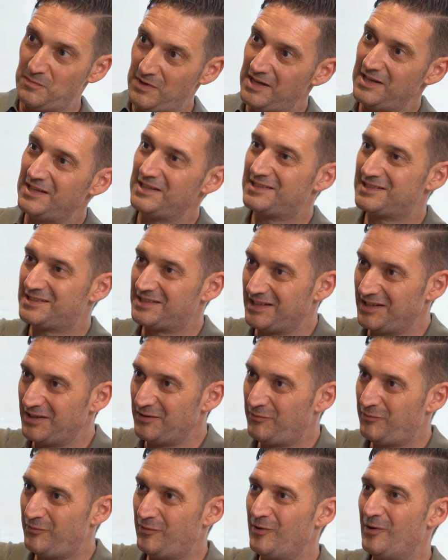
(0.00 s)
means
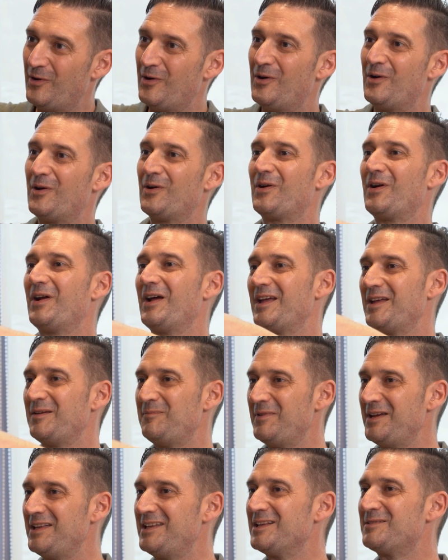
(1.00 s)
for
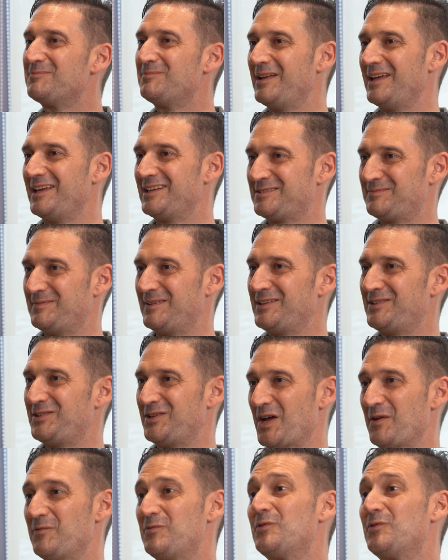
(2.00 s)
immediate placement, you have